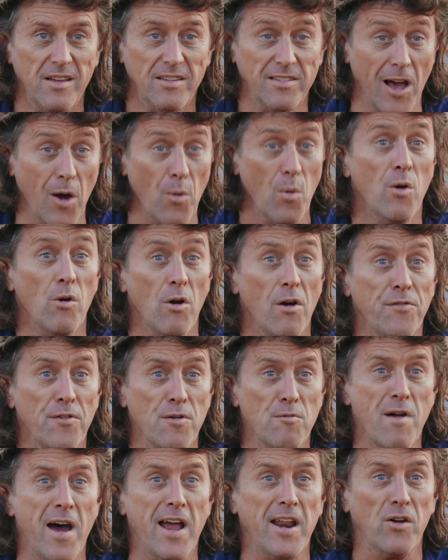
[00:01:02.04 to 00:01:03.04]
So we're off
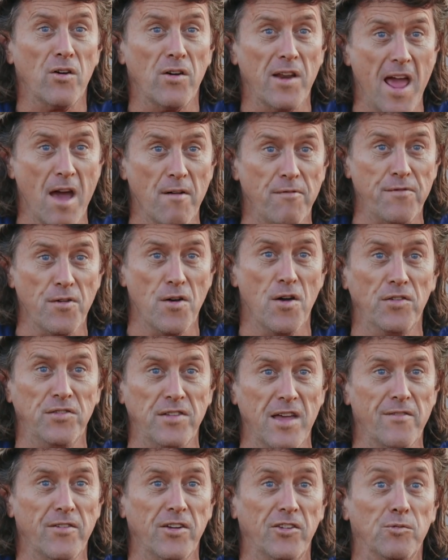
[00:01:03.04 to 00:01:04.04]
and running on our first
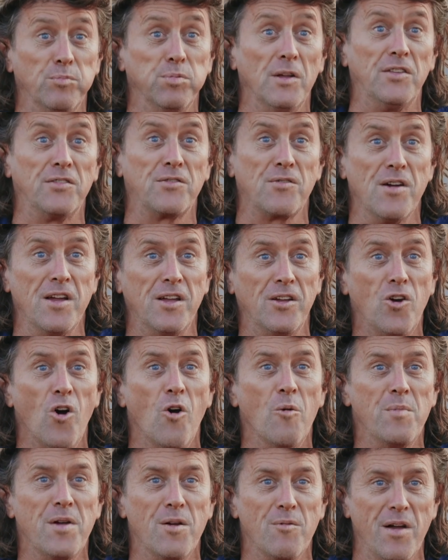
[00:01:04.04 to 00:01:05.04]
ever split screen
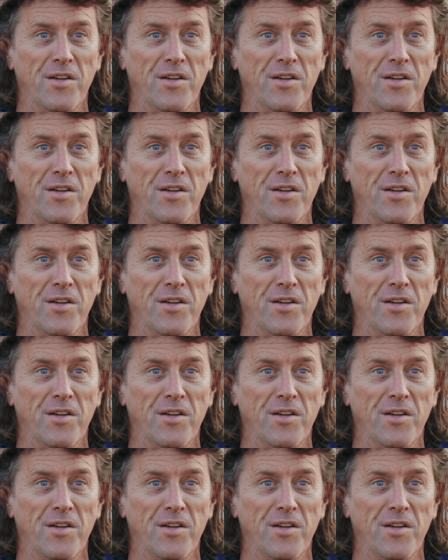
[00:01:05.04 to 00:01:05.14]
Kombi